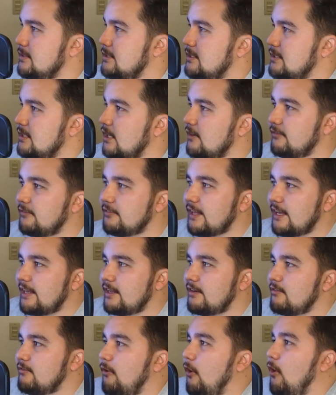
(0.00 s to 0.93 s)
stuff that
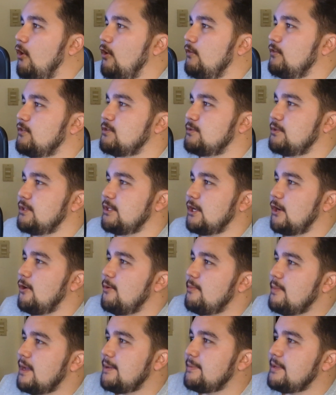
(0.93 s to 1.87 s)
involves,
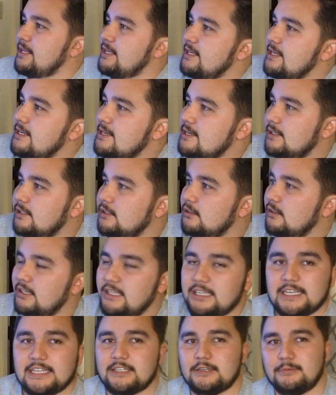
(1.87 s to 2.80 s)
maybe
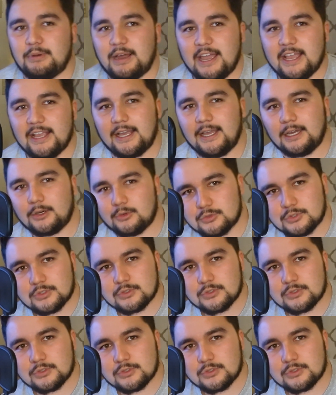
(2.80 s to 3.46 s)
looking into buying a house.